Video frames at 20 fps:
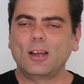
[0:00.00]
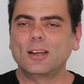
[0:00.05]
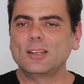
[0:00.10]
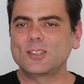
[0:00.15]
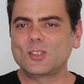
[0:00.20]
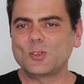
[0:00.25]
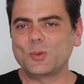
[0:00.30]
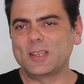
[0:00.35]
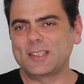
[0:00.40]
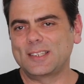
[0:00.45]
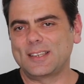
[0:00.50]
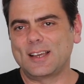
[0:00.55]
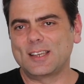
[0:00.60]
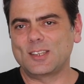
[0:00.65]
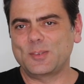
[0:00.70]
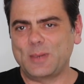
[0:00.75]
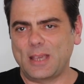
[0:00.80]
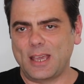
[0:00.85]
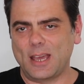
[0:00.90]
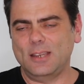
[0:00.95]
Clients always
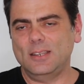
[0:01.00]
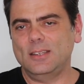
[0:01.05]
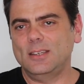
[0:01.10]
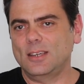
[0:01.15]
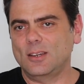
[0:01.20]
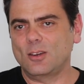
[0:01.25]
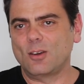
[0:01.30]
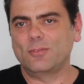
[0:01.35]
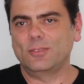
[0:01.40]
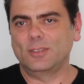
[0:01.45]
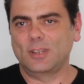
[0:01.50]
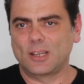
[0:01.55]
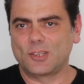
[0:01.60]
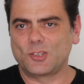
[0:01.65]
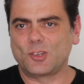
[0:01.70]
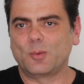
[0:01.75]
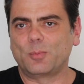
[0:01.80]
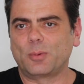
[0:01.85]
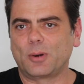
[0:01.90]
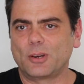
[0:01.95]
ask me, how do you kick off an
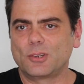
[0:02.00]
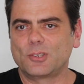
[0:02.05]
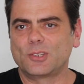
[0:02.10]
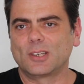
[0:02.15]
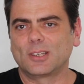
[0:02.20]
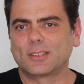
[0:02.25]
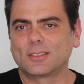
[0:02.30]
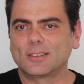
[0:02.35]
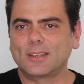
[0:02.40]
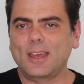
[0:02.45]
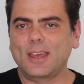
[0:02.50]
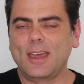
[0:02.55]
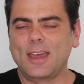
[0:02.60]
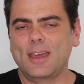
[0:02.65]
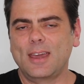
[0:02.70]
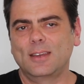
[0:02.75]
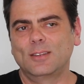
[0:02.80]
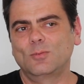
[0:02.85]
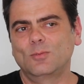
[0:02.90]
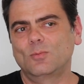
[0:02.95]
Agile project?
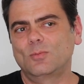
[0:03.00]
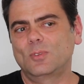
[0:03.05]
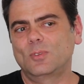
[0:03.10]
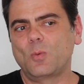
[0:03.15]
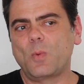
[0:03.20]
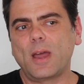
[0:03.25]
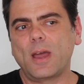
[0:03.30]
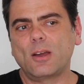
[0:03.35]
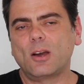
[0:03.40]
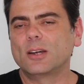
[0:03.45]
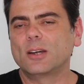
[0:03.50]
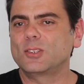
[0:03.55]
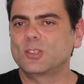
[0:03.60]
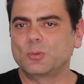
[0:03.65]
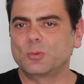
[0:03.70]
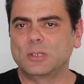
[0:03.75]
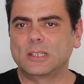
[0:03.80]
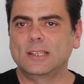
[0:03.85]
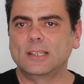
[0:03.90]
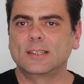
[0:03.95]
And the way I
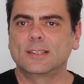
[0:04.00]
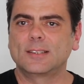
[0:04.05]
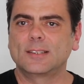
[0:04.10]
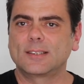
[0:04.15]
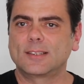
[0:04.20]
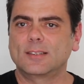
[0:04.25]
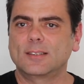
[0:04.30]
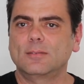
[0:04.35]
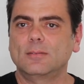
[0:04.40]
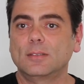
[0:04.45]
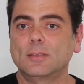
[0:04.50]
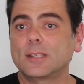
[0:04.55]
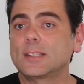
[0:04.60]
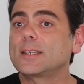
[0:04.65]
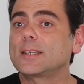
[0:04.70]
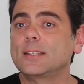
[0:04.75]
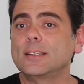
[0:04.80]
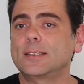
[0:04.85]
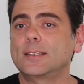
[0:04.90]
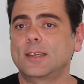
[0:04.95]
do it is, let's
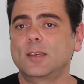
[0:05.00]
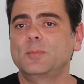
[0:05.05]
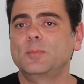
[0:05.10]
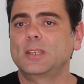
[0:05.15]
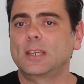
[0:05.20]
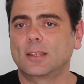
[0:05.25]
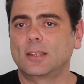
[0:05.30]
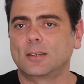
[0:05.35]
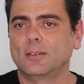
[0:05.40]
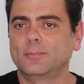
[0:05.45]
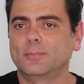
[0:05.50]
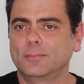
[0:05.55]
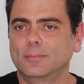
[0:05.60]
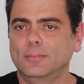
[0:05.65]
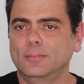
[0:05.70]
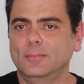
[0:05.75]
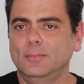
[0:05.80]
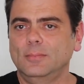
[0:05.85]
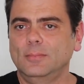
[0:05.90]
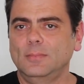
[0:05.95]
get the team together.
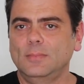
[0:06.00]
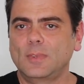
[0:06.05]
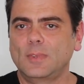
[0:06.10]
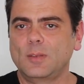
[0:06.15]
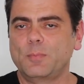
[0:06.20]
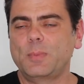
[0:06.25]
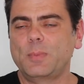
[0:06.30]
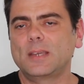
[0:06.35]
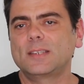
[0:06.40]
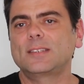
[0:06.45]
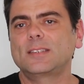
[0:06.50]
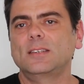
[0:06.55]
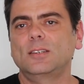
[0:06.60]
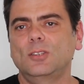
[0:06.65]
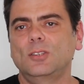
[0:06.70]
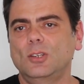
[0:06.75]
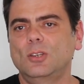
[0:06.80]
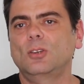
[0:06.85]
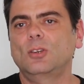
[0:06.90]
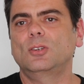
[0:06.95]
The best
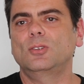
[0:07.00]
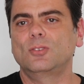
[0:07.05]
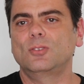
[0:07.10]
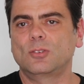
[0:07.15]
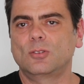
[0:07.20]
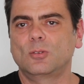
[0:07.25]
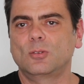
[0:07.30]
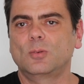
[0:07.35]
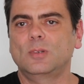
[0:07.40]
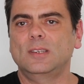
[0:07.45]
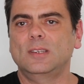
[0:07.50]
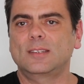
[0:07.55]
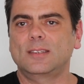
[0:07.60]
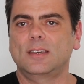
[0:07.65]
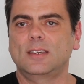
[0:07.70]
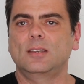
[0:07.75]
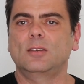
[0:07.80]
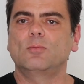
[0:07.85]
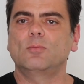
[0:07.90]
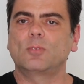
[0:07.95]
thing that you can do is
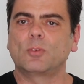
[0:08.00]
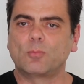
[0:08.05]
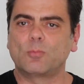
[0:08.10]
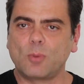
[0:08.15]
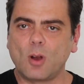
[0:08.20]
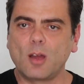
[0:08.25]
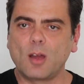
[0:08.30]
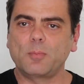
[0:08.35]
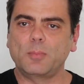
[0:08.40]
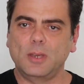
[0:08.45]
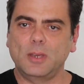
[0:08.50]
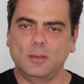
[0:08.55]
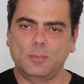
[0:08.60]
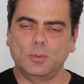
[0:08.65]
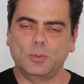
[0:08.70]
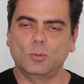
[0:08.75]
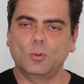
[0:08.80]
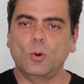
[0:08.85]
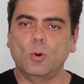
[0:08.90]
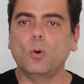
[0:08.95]
get the right
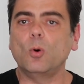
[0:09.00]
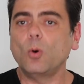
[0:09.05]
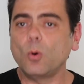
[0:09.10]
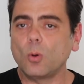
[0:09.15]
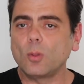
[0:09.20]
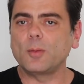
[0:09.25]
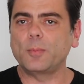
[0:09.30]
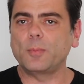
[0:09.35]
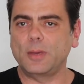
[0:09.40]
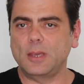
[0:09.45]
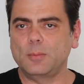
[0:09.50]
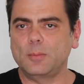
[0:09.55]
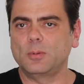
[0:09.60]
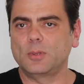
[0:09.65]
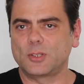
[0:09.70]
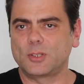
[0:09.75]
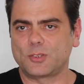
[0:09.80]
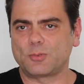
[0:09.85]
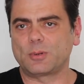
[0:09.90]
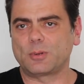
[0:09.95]
people, or all the
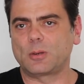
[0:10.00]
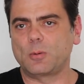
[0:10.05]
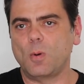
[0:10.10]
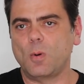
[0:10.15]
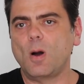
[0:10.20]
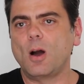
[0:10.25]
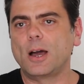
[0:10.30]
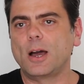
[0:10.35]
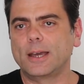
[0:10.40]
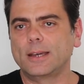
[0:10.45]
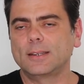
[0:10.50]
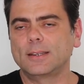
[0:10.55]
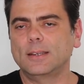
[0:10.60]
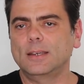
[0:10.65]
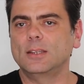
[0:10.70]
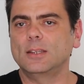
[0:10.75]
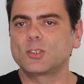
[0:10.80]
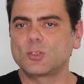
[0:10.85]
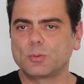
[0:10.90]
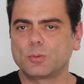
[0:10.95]
people that's required,
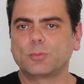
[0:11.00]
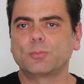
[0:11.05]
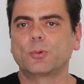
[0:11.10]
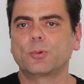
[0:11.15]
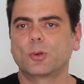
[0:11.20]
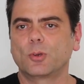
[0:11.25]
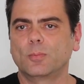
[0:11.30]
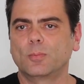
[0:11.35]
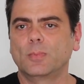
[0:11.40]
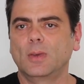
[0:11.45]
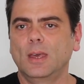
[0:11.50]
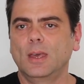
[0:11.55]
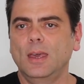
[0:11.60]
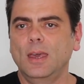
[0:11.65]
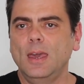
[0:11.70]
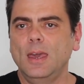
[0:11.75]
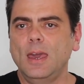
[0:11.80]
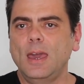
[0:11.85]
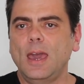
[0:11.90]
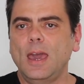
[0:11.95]
into a
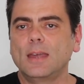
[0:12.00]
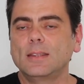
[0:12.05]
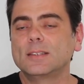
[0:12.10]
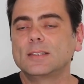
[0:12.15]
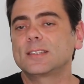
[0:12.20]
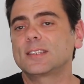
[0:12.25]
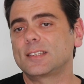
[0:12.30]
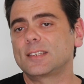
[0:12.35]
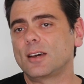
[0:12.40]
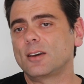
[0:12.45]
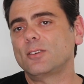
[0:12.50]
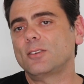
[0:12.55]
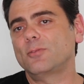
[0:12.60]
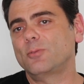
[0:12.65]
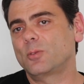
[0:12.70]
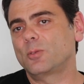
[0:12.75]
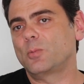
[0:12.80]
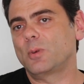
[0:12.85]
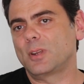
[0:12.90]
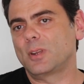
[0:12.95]
room. And then start
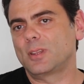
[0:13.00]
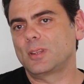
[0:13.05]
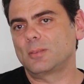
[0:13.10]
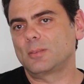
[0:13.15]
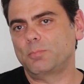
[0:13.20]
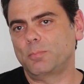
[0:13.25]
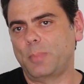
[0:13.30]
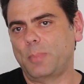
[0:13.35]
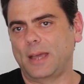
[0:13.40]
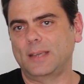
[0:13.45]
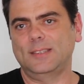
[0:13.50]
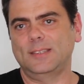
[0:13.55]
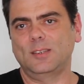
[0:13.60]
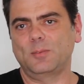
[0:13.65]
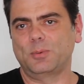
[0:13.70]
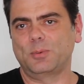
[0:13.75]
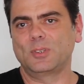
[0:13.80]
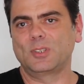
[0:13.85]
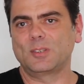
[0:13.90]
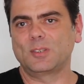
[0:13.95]
off with one of the
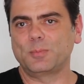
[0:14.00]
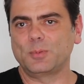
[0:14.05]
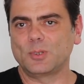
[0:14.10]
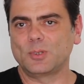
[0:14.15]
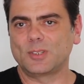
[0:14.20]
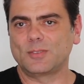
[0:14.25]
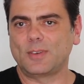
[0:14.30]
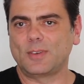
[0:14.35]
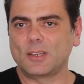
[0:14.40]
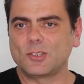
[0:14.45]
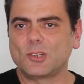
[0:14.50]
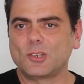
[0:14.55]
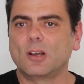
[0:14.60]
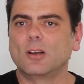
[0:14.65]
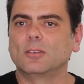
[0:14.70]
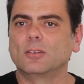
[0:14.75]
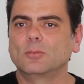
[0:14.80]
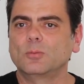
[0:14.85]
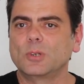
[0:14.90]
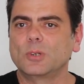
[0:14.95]
basic principles of
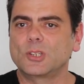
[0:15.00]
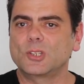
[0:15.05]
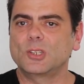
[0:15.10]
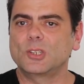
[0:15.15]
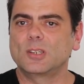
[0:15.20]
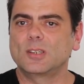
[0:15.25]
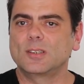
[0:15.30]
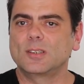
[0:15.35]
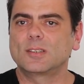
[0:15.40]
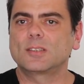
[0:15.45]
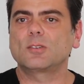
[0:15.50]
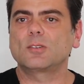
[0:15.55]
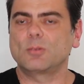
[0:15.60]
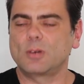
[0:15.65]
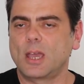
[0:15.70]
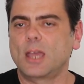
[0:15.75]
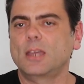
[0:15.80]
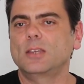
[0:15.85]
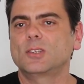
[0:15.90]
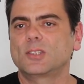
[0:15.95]
Agile, which is
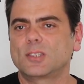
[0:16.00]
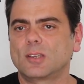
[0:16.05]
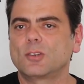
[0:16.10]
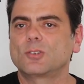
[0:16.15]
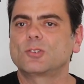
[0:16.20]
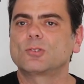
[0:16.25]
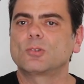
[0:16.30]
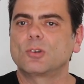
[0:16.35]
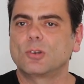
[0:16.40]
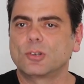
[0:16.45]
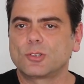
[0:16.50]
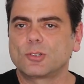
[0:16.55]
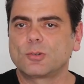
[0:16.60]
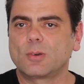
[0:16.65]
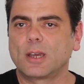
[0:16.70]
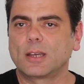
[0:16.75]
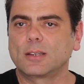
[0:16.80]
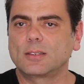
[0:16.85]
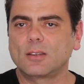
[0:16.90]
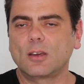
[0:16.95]
create your social
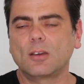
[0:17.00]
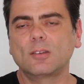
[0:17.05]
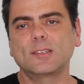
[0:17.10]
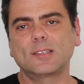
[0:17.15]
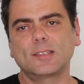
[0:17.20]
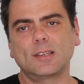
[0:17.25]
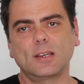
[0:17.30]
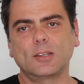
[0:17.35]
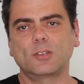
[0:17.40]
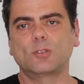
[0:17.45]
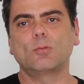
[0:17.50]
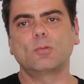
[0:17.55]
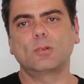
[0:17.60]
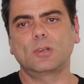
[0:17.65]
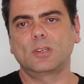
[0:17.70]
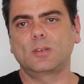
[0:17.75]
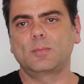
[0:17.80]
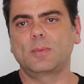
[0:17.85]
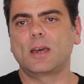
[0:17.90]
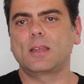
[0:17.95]
contract. Don't start
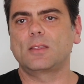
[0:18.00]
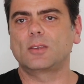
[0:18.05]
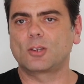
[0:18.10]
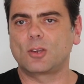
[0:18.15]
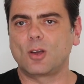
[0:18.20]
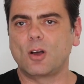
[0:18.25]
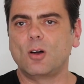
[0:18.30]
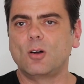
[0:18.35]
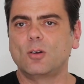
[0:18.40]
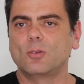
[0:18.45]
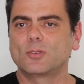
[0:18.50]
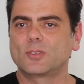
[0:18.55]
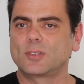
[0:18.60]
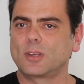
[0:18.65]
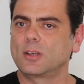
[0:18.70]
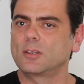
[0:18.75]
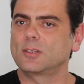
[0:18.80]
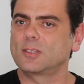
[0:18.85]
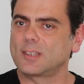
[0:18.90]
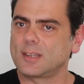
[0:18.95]
talking about the goals,
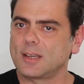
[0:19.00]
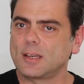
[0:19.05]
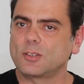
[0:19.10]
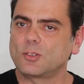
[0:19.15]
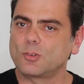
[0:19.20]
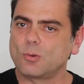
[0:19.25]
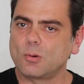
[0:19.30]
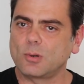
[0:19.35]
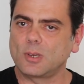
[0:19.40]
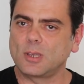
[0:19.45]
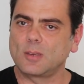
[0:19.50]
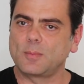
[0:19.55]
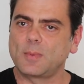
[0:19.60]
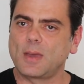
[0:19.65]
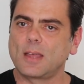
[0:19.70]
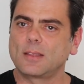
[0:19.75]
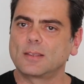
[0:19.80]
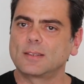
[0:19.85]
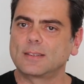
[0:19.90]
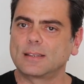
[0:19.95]
don't start talking
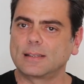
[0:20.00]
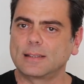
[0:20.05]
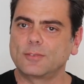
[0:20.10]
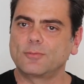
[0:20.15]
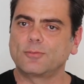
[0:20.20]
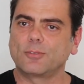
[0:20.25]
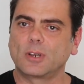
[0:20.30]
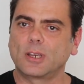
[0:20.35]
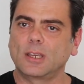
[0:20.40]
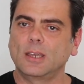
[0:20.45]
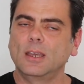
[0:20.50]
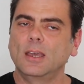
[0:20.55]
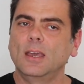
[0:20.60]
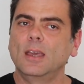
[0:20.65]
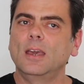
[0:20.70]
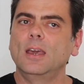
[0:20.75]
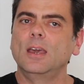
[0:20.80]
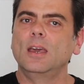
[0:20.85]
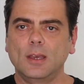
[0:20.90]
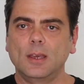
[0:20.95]
about the delivery.
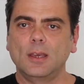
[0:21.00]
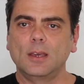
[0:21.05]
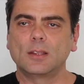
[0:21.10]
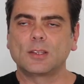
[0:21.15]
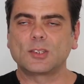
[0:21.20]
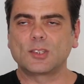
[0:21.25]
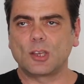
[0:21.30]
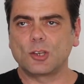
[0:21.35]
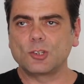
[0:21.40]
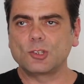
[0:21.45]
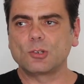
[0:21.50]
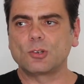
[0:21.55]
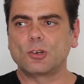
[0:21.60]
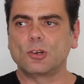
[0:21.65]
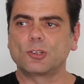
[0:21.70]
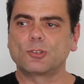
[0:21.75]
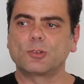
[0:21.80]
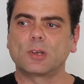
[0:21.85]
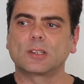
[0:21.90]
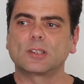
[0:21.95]
The social
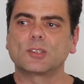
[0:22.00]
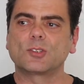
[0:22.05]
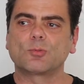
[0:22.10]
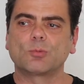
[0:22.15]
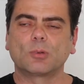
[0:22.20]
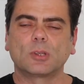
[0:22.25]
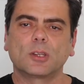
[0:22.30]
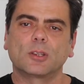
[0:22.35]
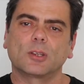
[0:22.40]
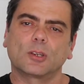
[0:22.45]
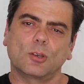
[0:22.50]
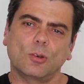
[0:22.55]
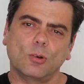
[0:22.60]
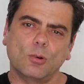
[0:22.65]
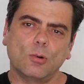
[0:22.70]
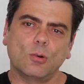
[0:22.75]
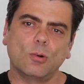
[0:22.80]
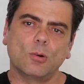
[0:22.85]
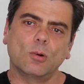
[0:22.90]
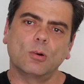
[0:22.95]
contract is really the
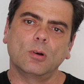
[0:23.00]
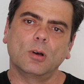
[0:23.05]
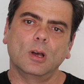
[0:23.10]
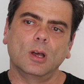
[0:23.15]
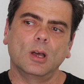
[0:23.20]
core